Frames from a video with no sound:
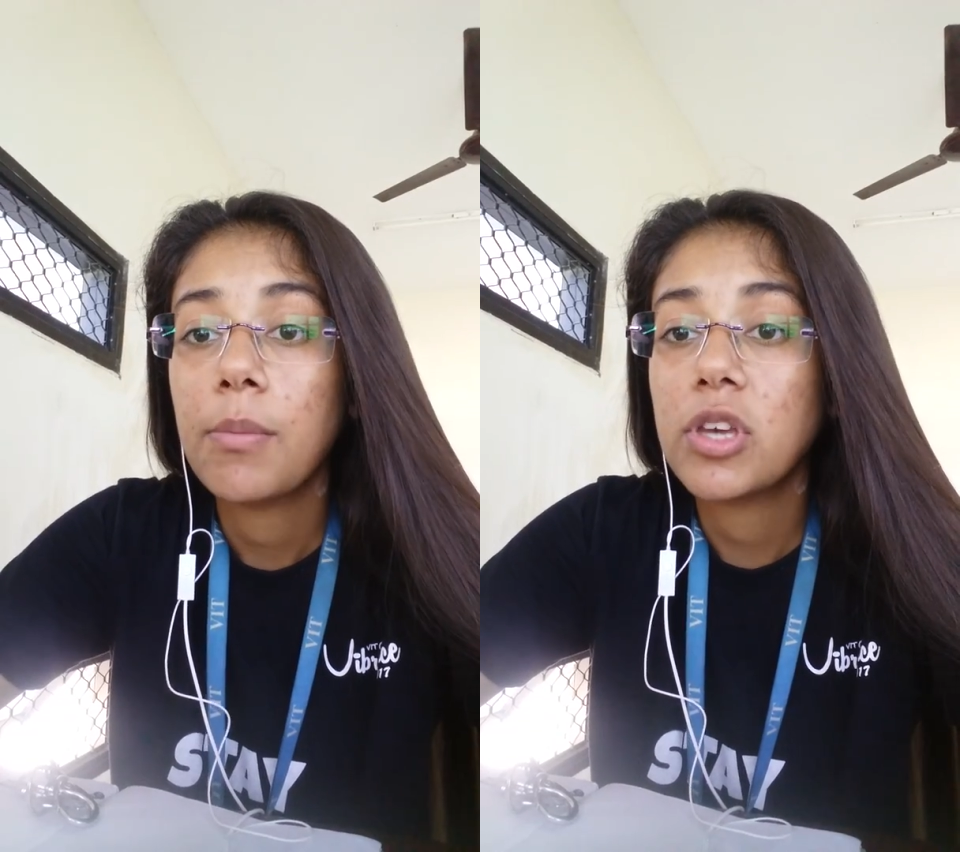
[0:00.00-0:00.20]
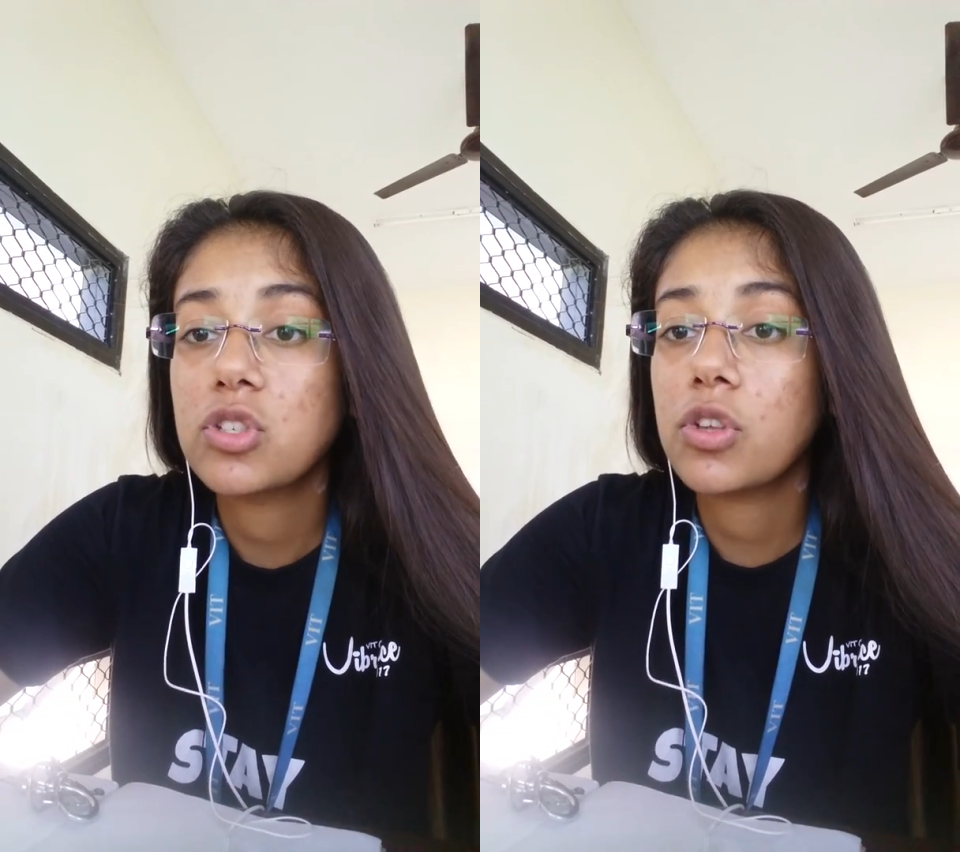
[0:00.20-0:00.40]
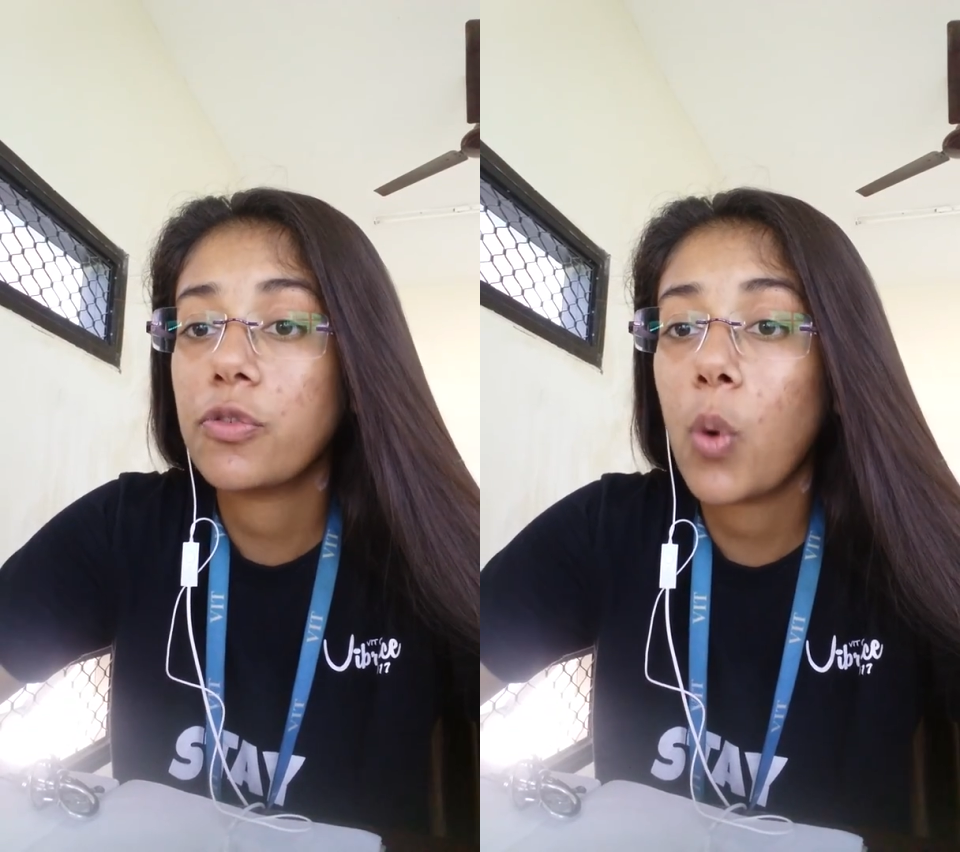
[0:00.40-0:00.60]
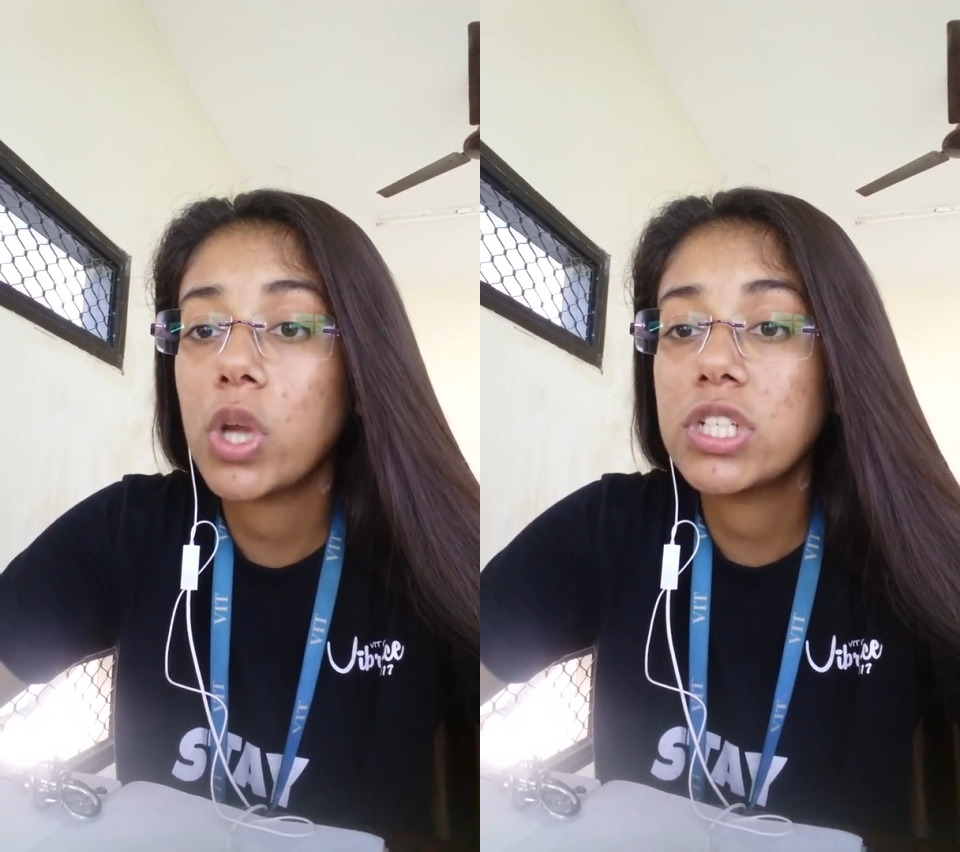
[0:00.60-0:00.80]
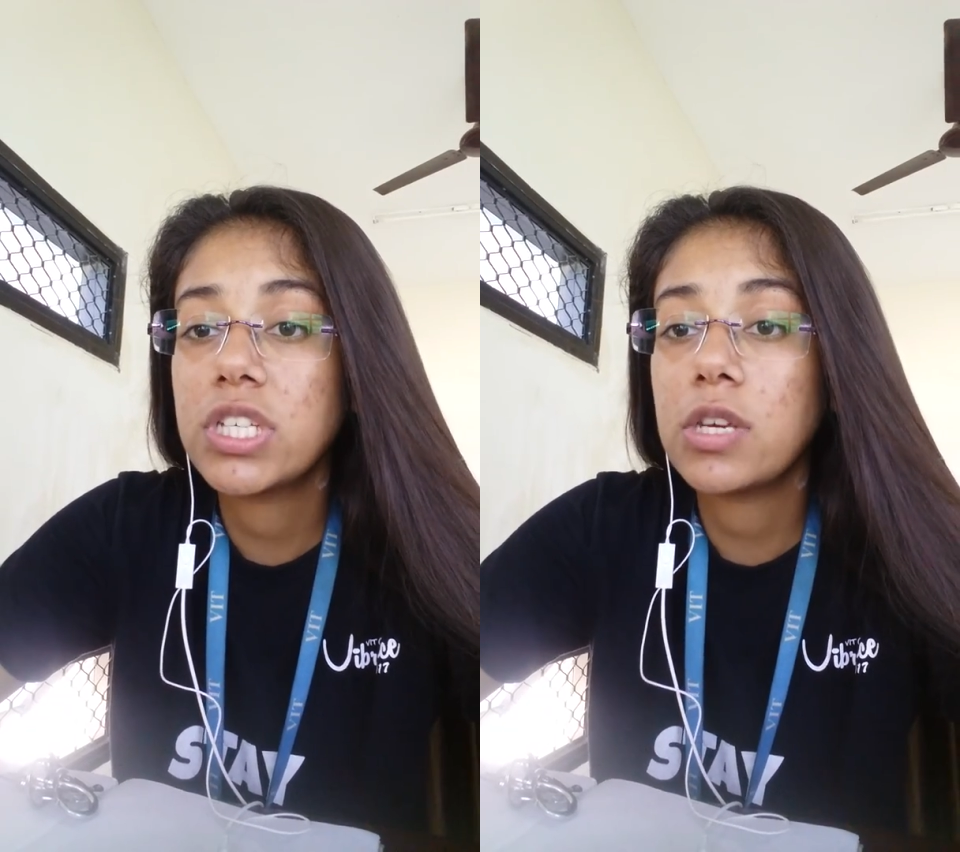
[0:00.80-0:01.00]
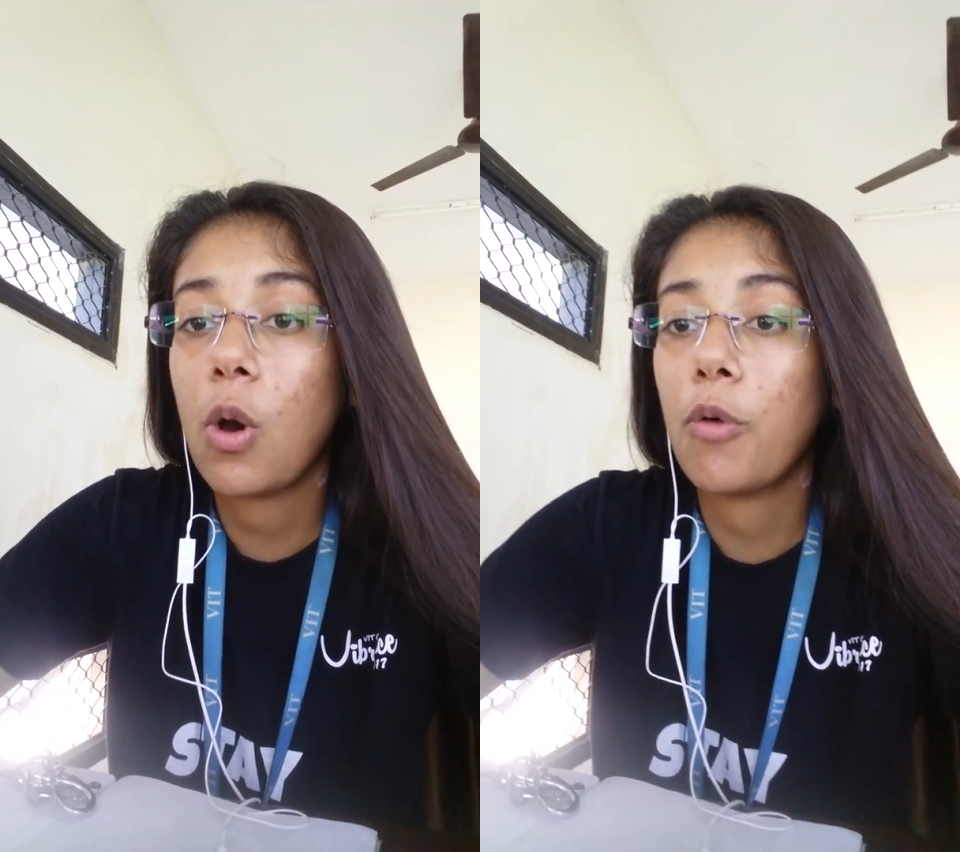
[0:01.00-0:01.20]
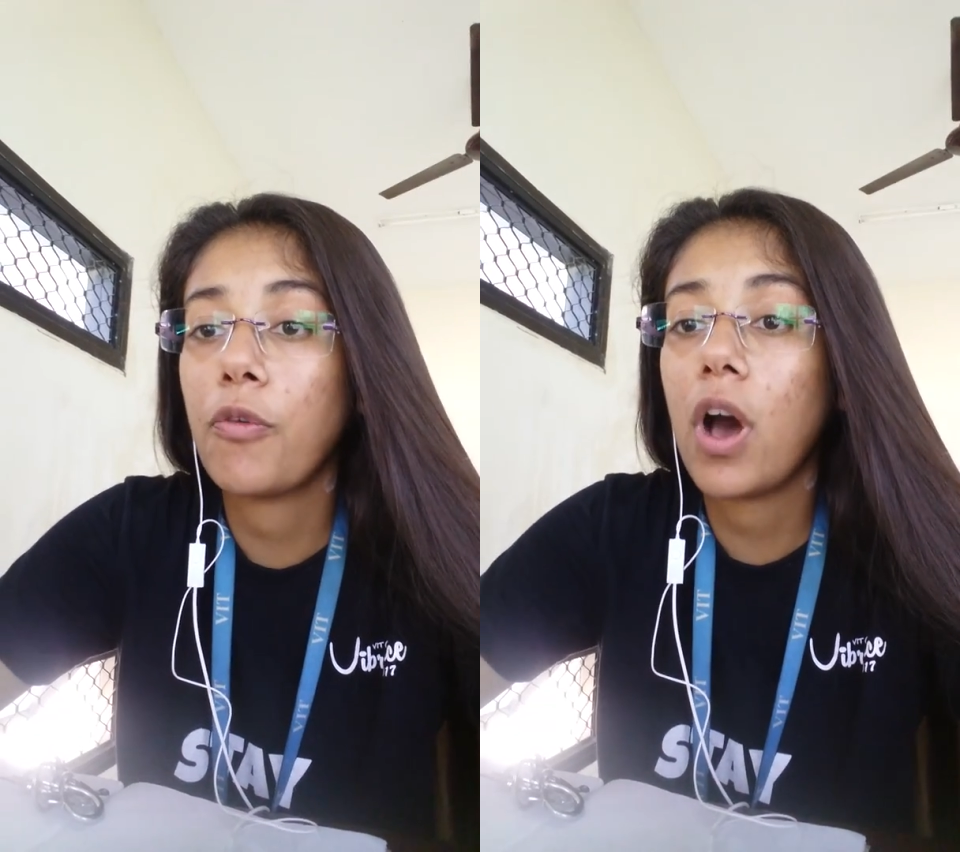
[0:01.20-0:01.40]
measures of quality of